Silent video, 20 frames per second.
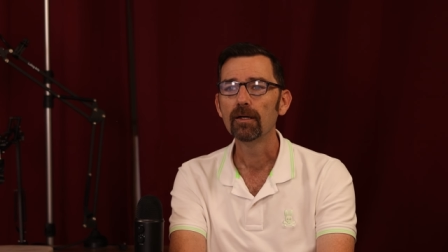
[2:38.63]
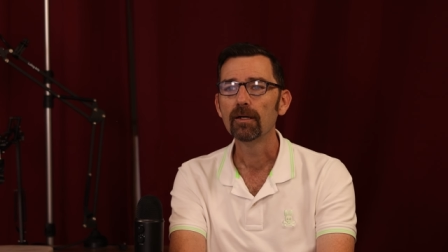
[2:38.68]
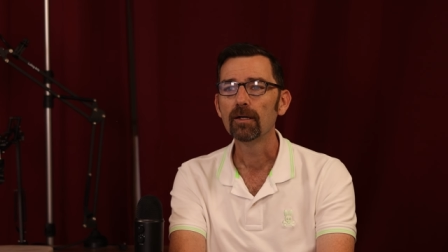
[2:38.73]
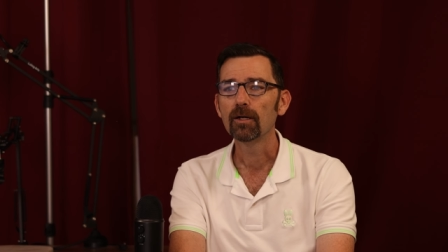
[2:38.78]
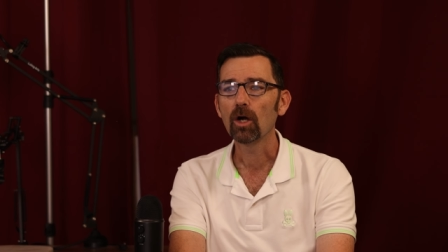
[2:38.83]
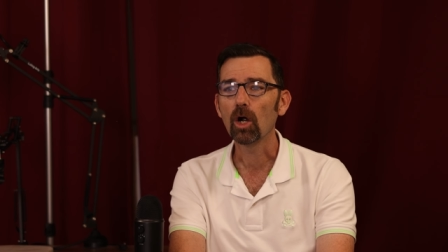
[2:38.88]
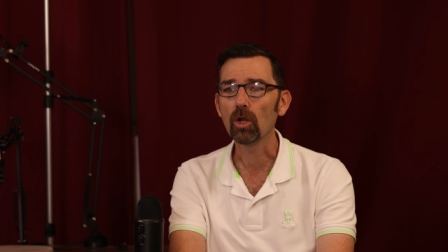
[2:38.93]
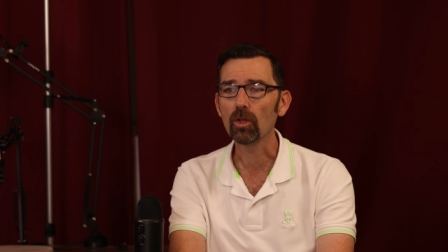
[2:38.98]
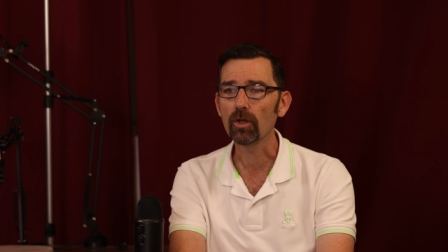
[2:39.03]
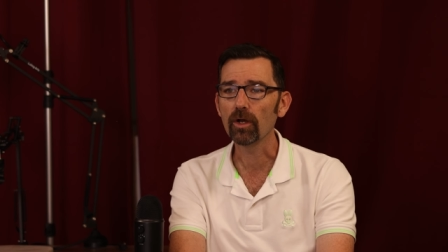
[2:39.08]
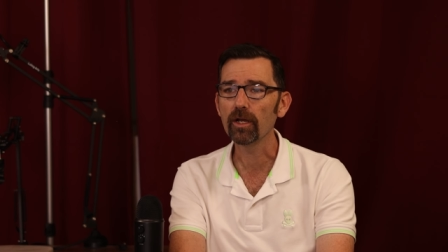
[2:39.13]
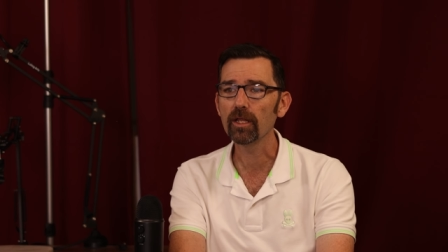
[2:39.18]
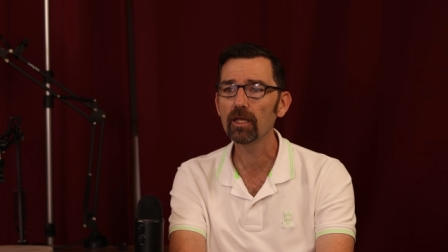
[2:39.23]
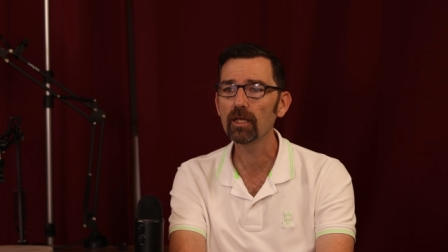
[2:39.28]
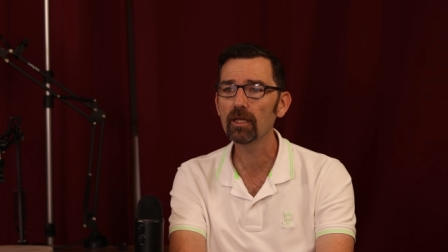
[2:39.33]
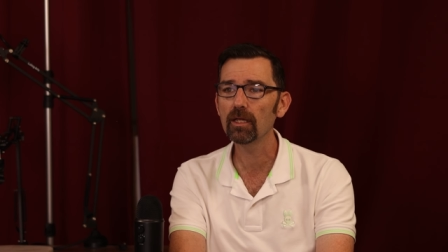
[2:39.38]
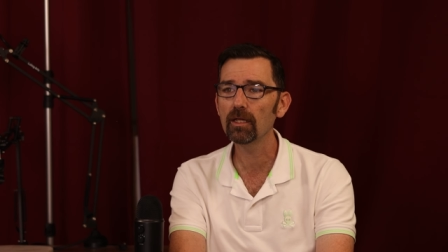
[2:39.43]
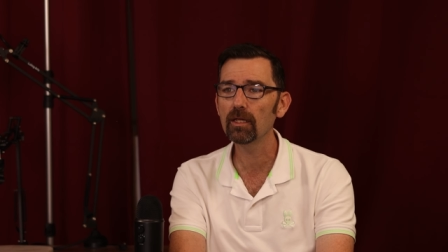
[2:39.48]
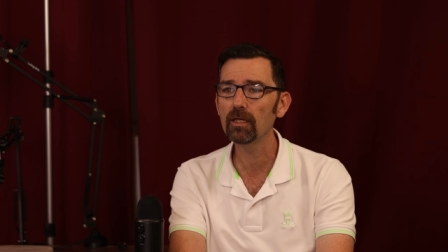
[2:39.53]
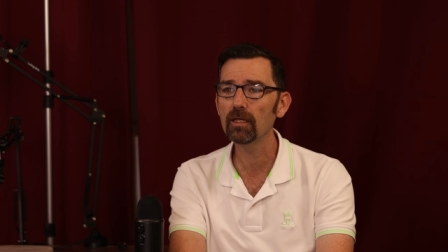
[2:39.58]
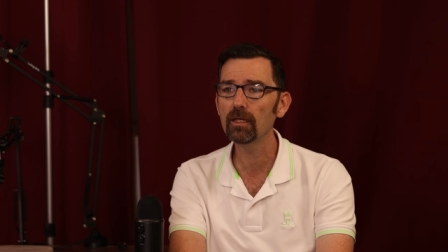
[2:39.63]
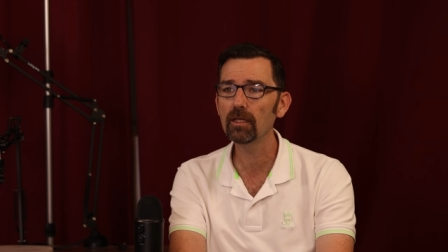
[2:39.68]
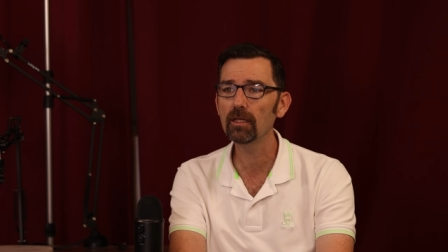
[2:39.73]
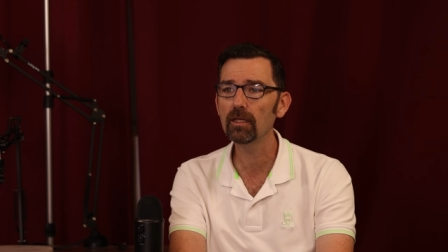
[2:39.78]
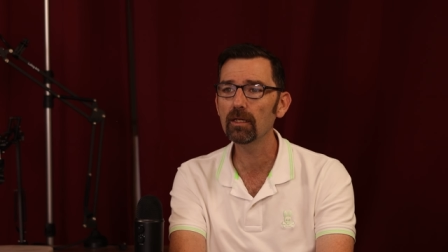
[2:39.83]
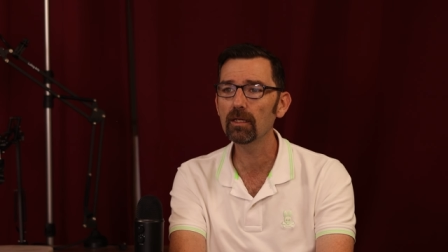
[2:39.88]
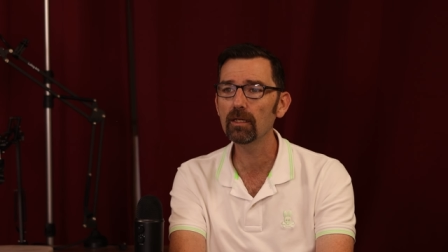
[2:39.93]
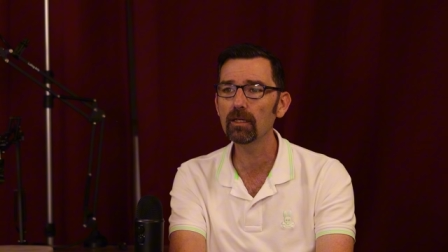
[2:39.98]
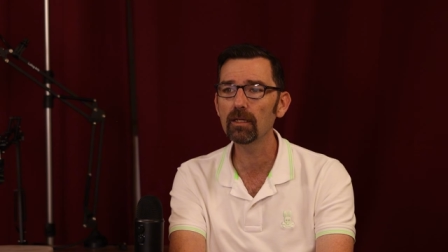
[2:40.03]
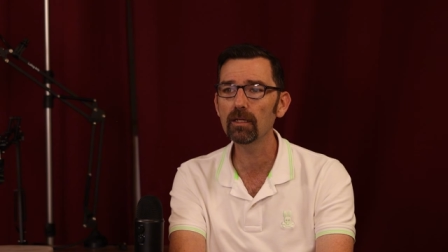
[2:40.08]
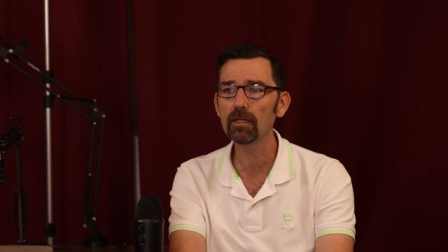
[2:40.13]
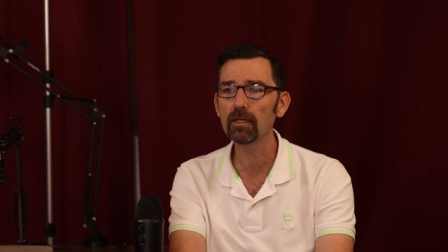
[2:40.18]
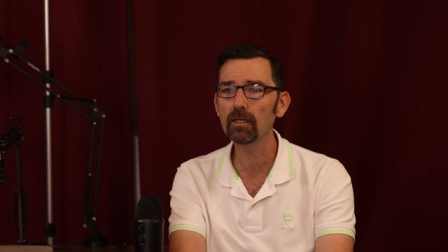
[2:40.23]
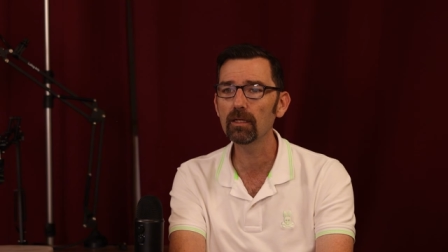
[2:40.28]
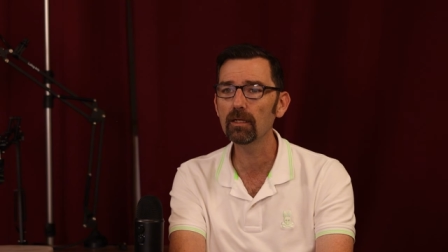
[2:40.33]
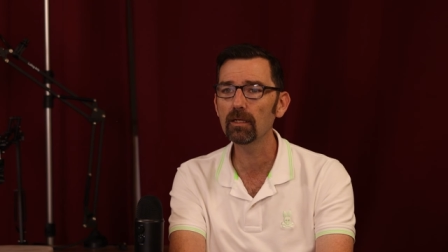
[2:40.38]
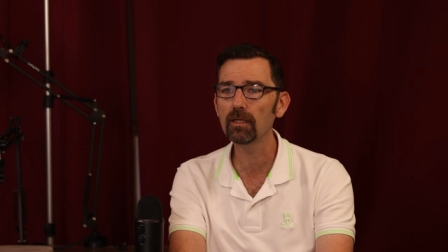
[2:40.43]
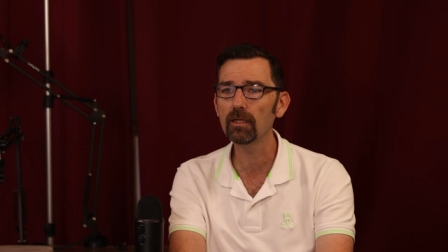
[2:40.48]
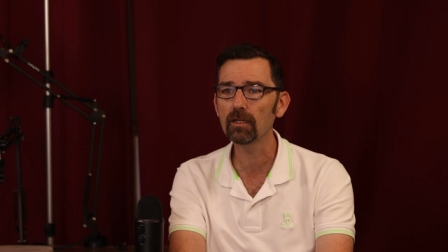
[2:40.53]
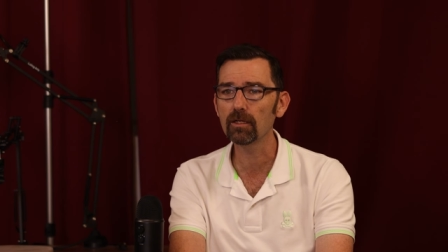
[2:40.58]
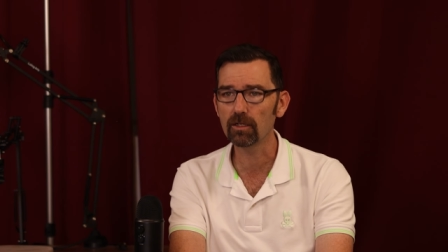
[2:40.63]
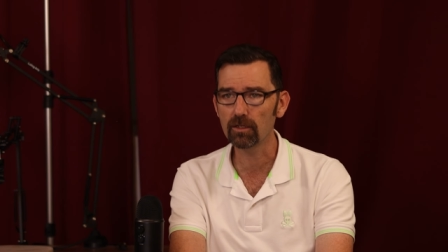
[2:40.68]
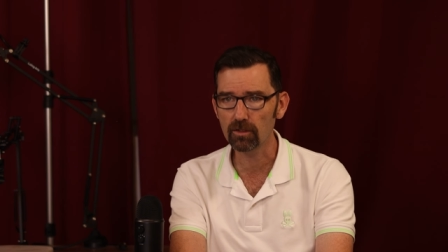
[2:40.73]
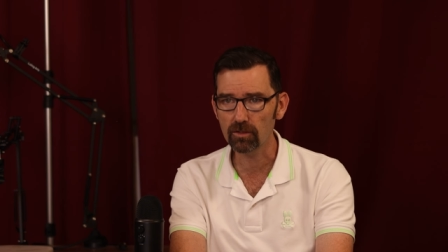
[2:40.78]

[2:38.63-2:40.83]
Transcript: Are there any...